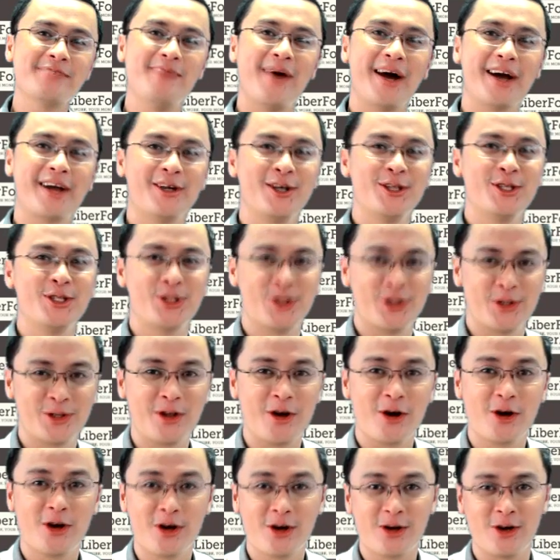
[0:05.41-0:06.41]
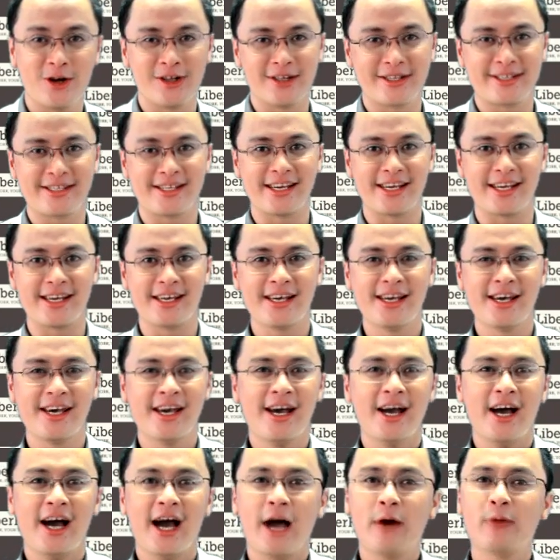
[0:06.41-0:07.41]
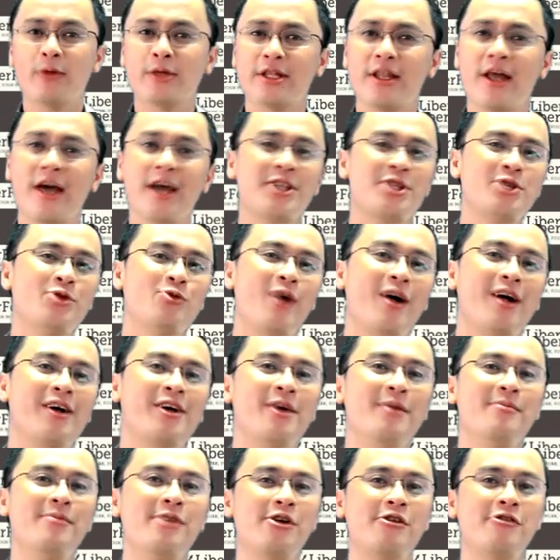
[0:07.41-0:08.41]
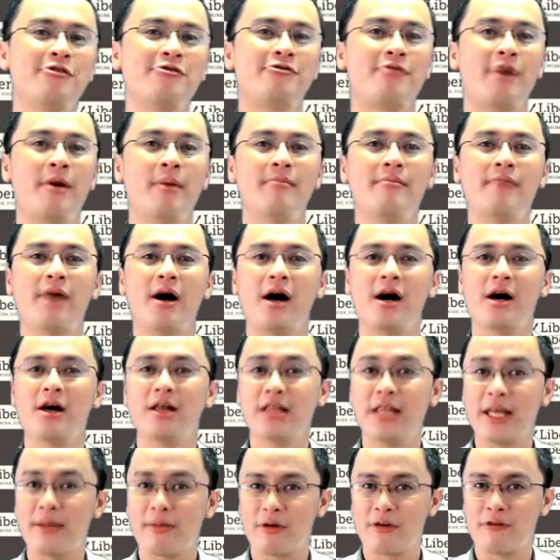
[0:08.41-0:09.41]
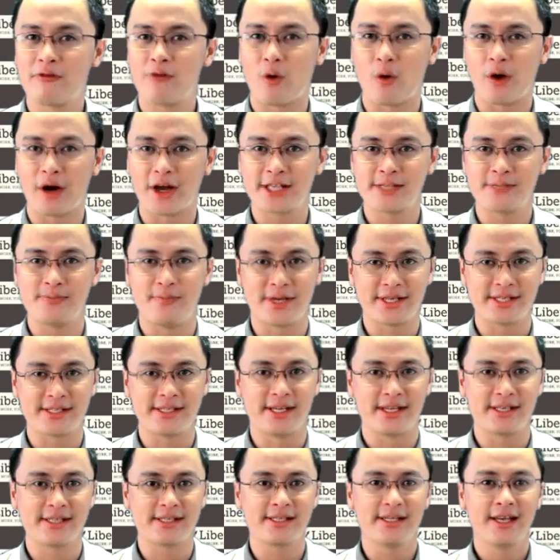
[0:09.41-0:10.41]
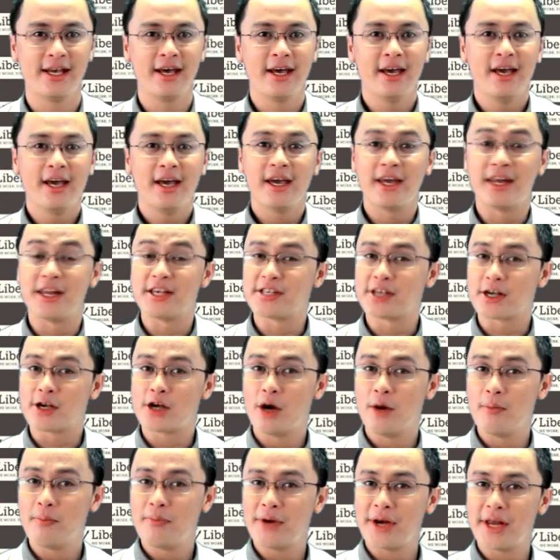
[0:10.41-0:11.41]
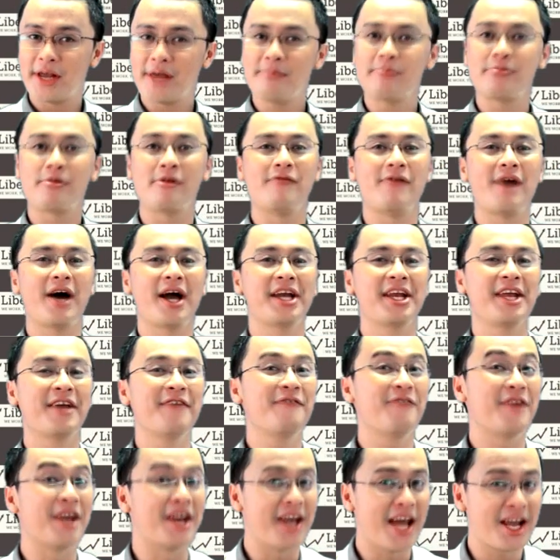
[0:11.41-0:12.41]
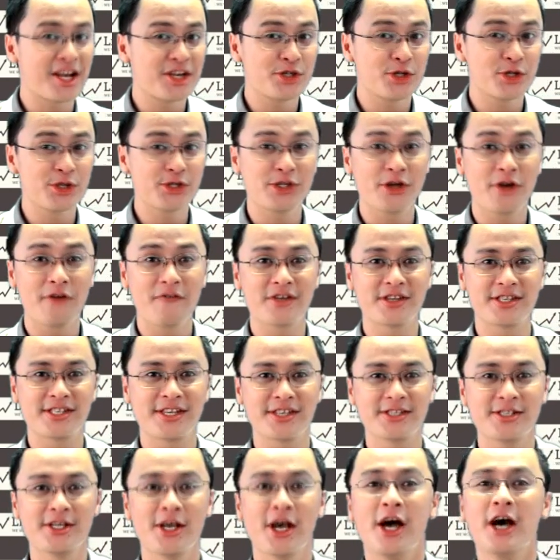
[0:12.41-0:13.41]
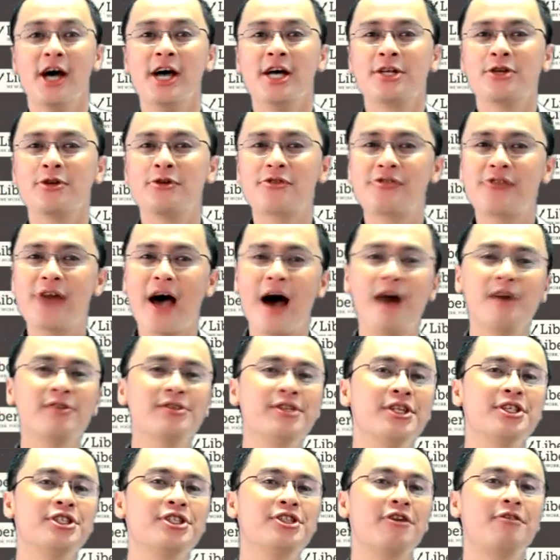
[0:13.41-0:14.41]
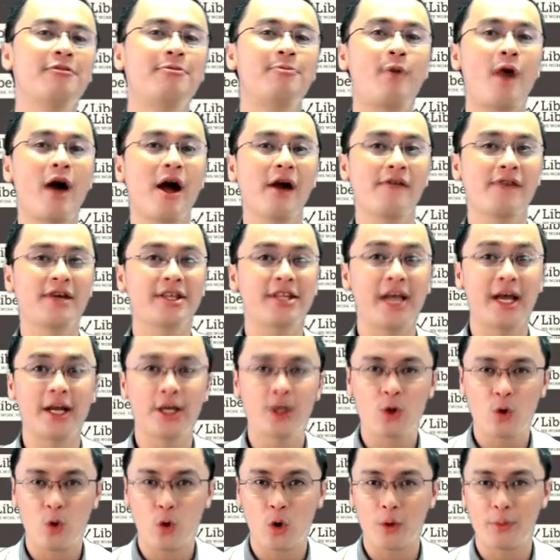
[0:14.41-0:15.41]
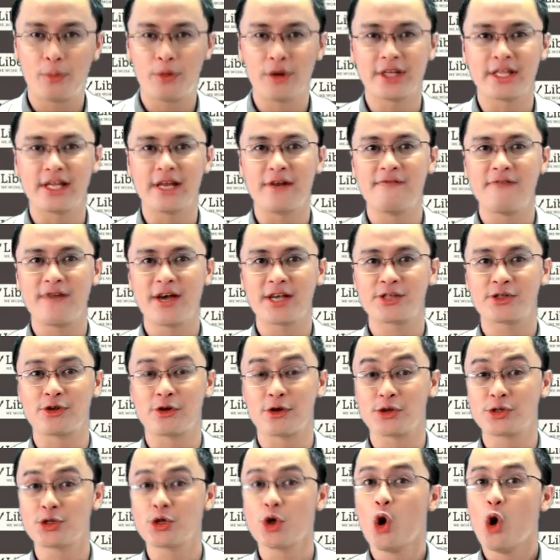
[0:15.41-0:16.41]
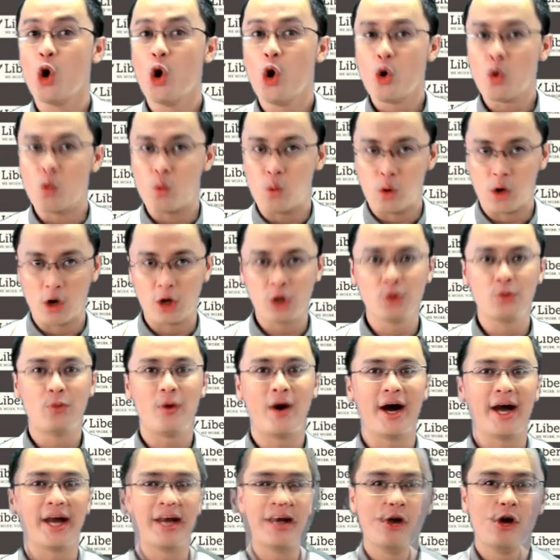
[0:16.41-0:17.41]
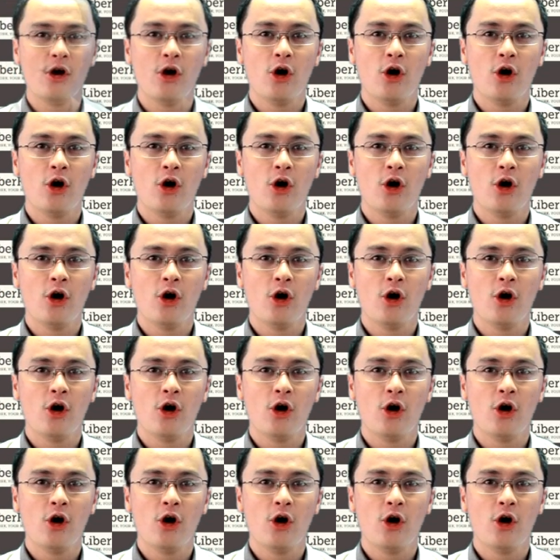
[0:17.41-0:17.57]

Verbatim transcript: Michael Jude Gogulski. I would like to welcome you from LiberForex Business. It is a company providing financial services to thousands of private and corporate investors worldwide.